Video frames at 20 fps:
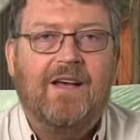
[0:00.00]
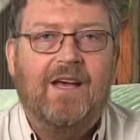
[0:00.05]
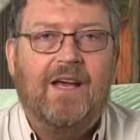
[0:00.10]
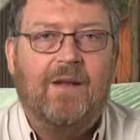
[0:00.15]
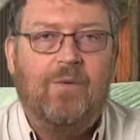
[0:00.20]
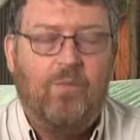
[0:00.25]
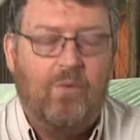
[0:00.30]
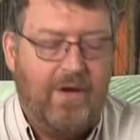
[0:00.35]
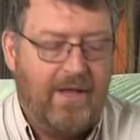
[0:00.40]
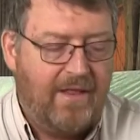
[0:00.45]

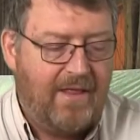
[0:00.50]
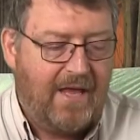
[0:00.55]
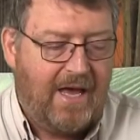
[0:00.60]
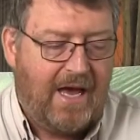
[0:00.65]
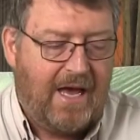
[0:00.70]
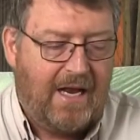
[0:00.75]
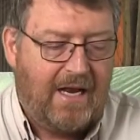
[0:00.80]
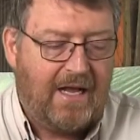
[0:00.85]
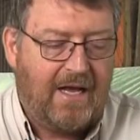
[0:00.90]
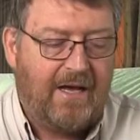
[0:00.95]
And with
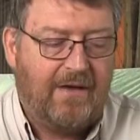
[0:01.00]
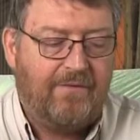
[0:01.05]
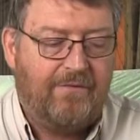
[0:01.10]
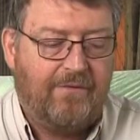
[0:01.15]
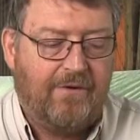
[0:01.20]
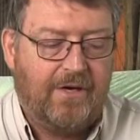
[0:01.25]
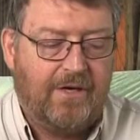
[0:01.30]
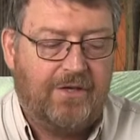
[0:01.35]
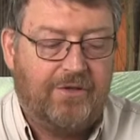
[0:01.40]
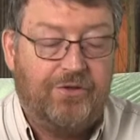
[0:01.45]
that,
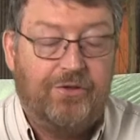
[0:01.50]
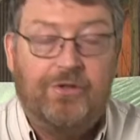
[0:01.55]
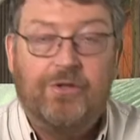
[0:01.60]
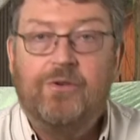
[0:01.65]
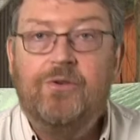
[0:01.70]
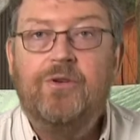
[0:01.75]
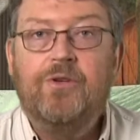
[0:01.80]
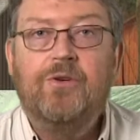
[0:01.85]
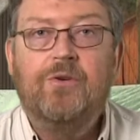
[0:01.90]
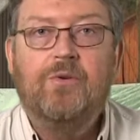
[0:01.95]
I've
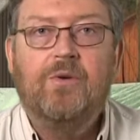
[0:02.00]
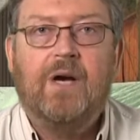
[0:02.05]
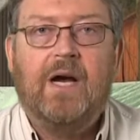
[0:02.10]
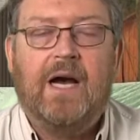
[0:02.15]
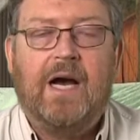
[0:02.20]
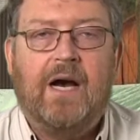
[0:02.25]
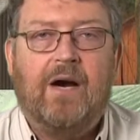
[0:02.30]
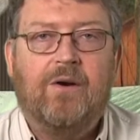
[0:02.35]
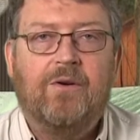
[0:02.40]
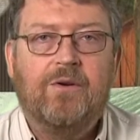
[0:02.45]
shown you
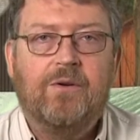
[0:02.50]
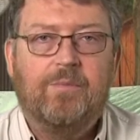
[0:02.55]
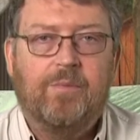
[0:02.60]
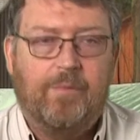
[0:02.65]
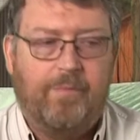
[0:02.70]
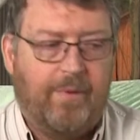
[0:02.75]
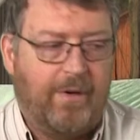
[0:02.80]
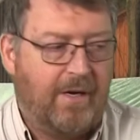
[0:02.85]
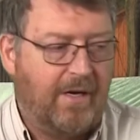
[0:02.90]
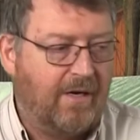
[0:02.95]
how to
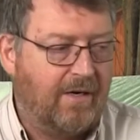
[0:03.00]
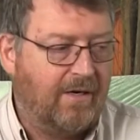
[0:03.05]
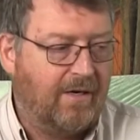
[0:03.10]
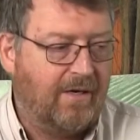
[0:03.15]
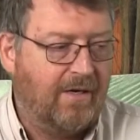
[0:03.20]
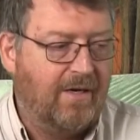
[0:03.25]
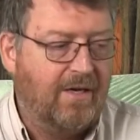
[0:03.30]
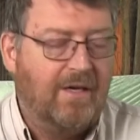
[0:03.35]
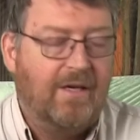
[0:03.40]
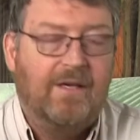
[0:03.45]
prepare